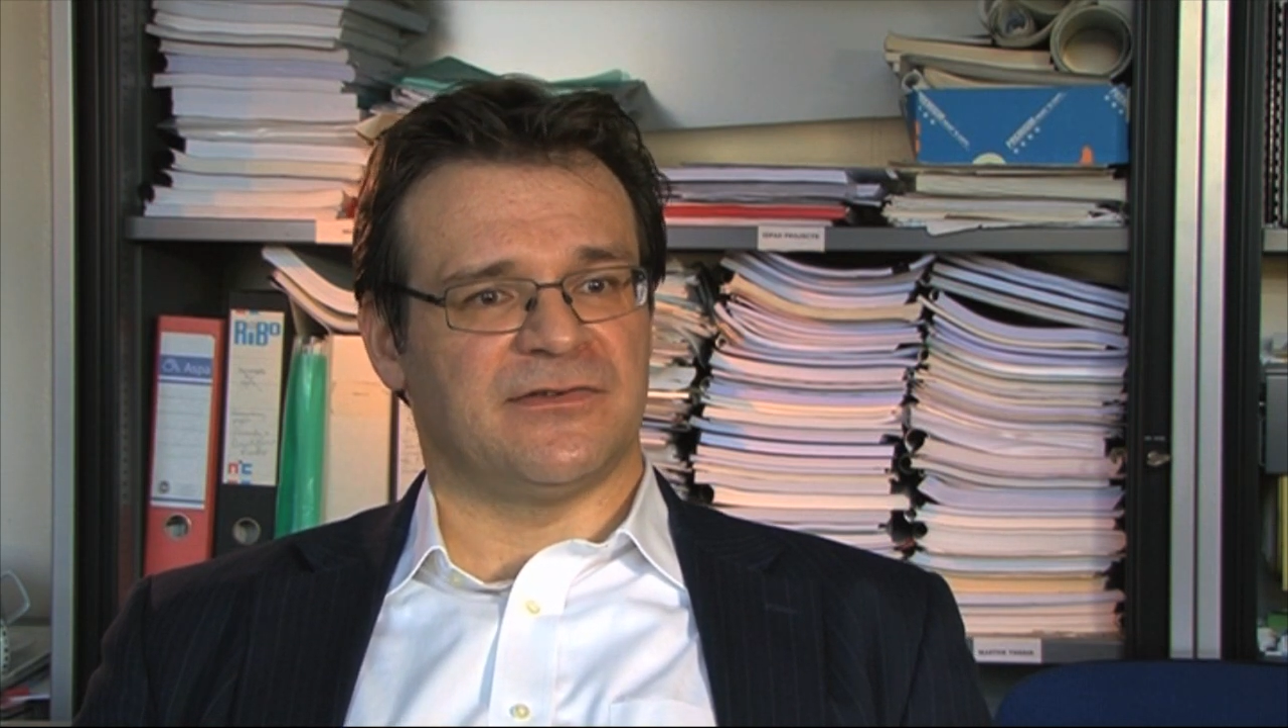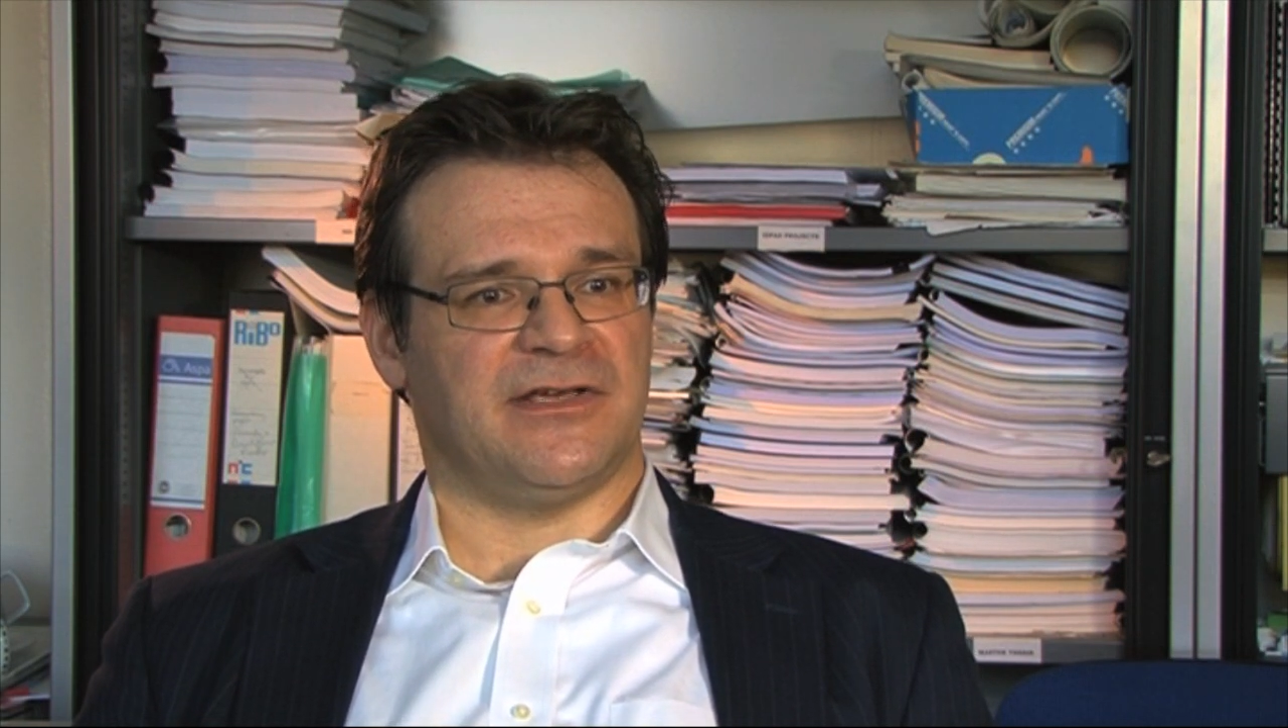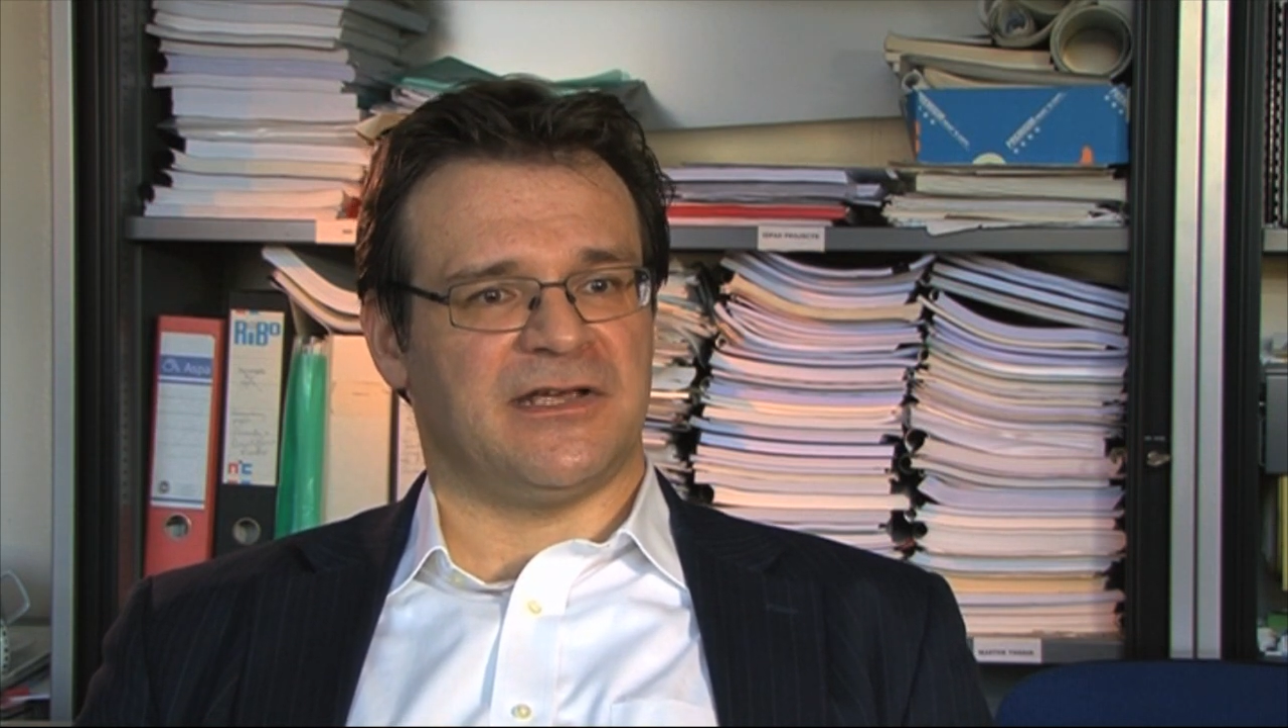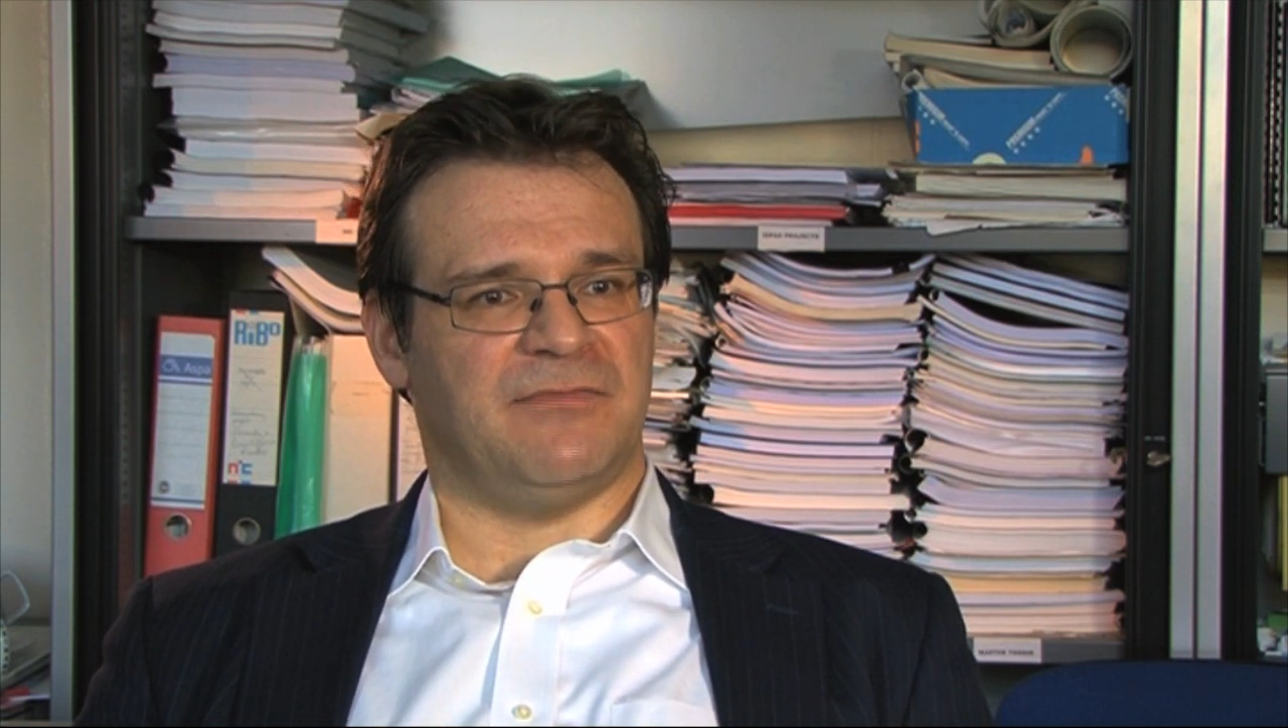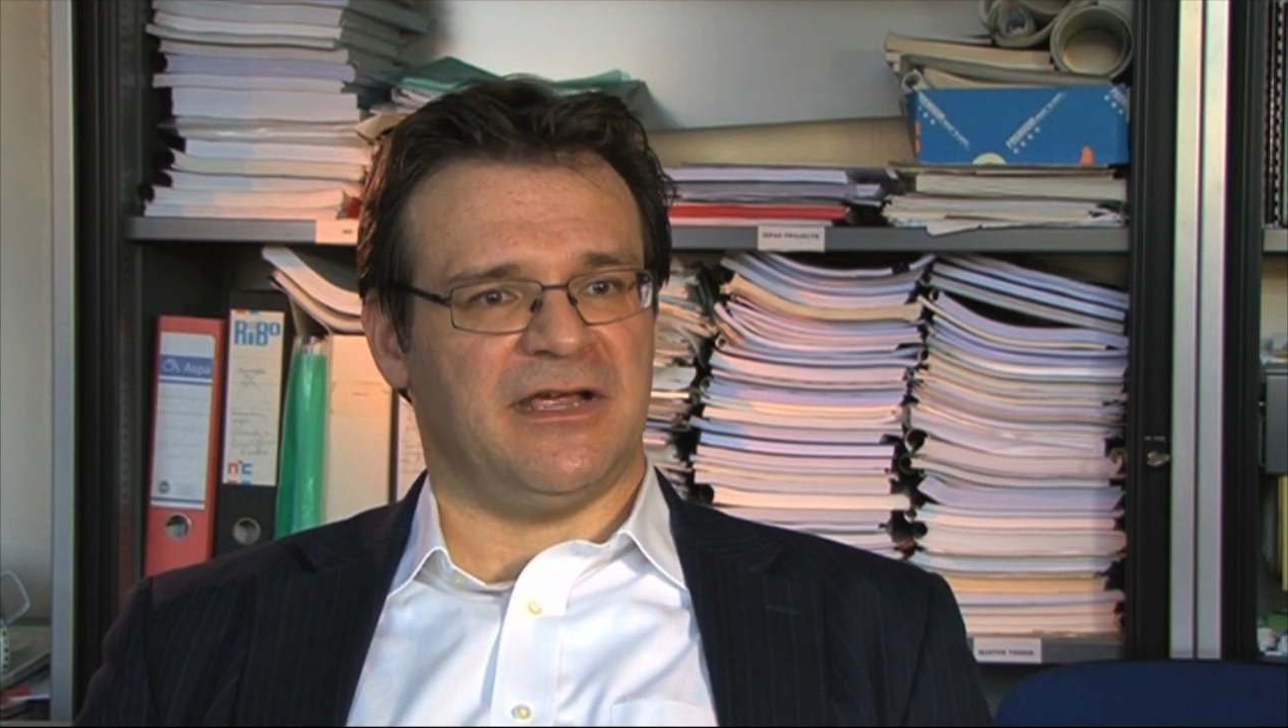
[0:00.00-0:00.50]
they
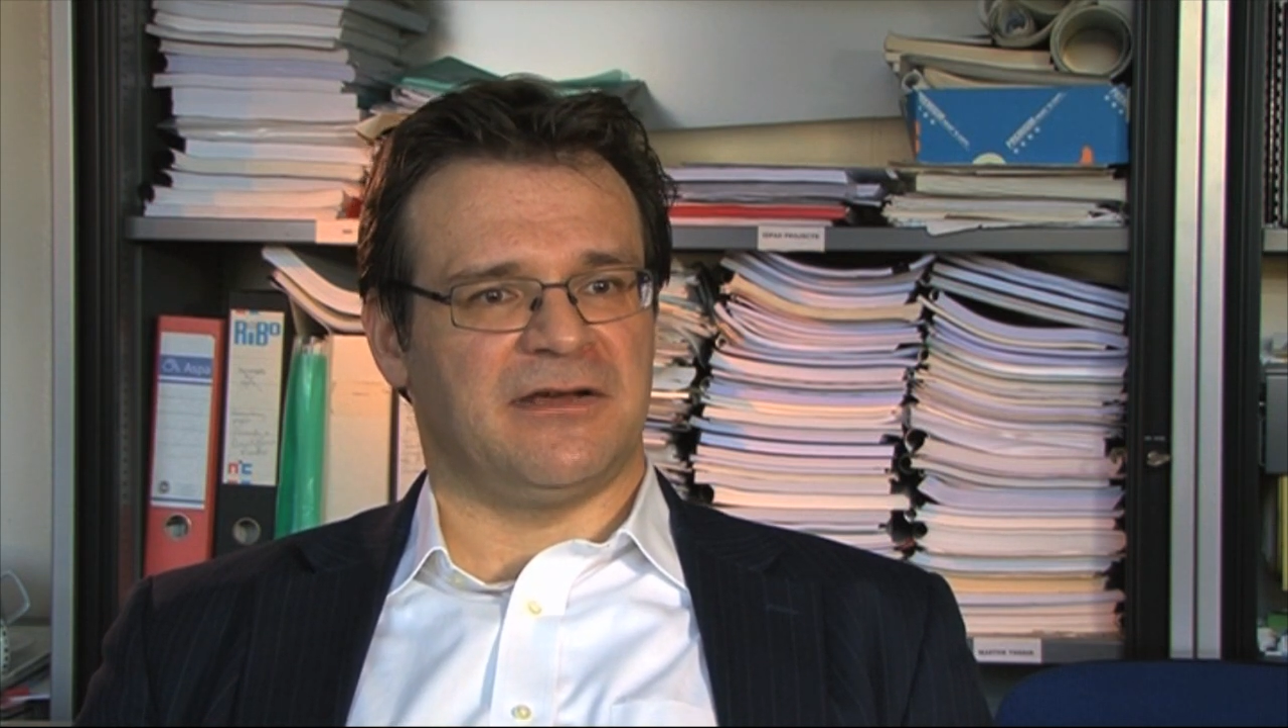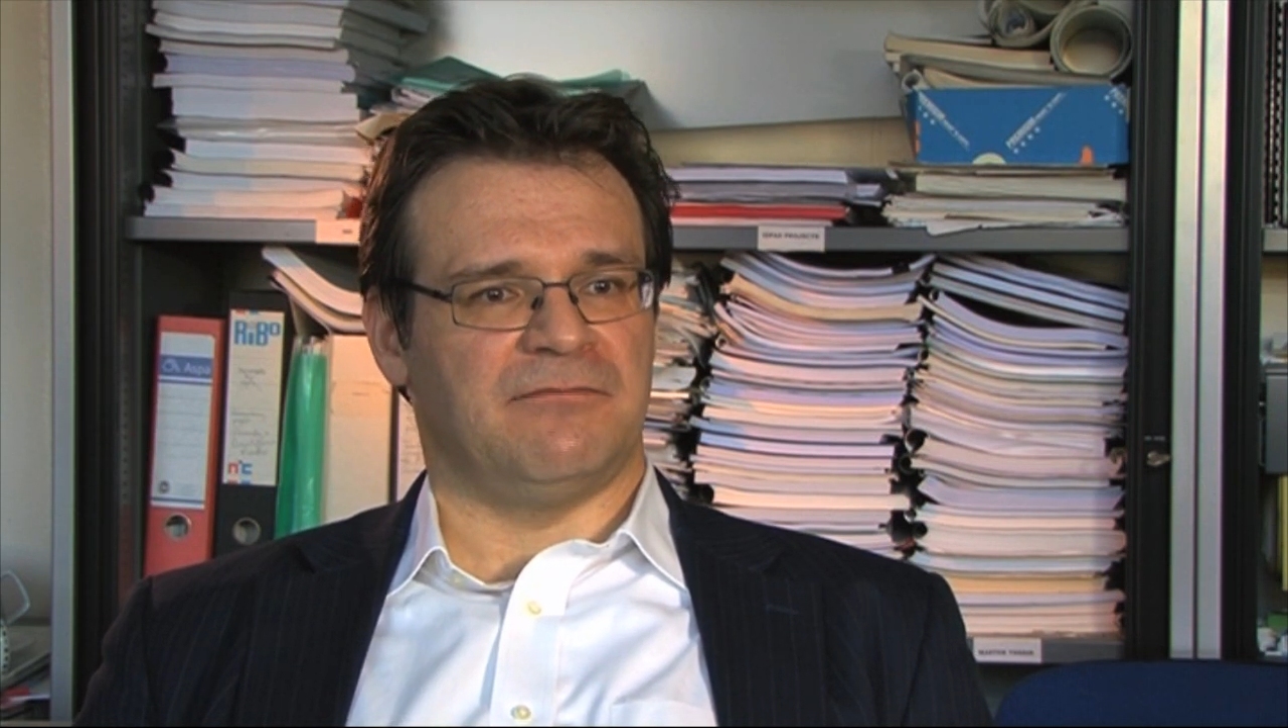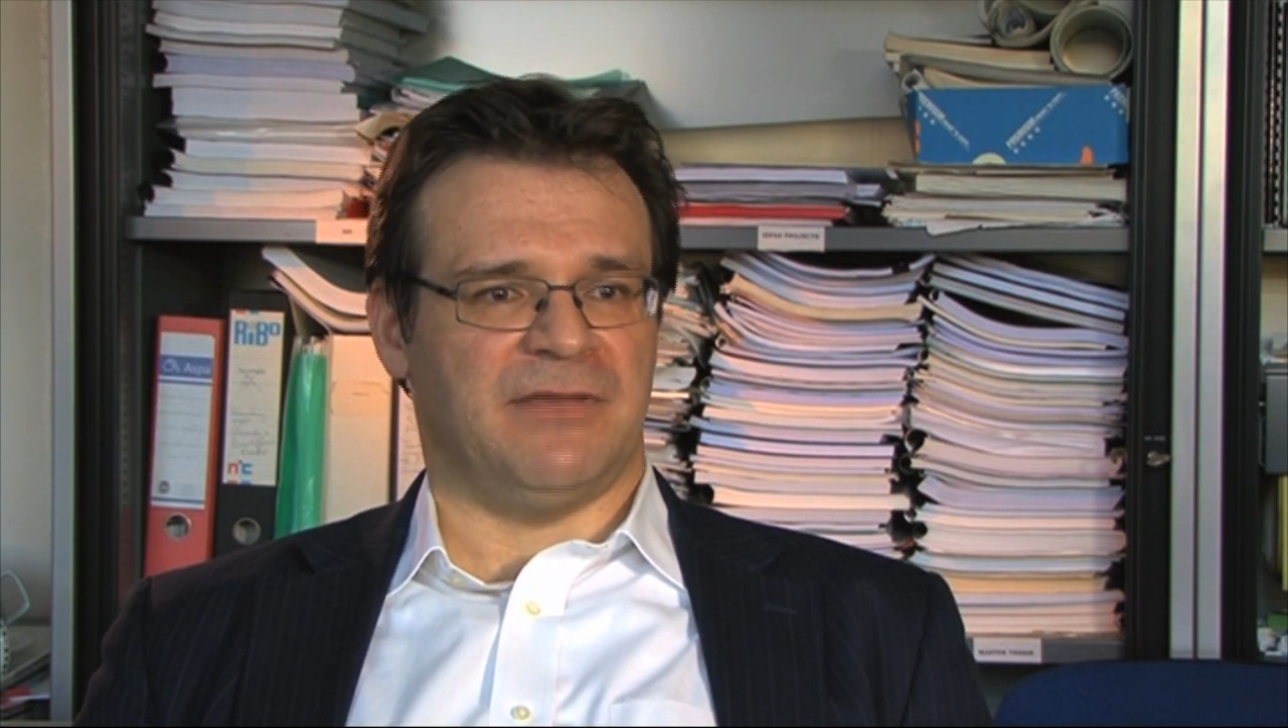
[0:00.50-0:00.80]
can make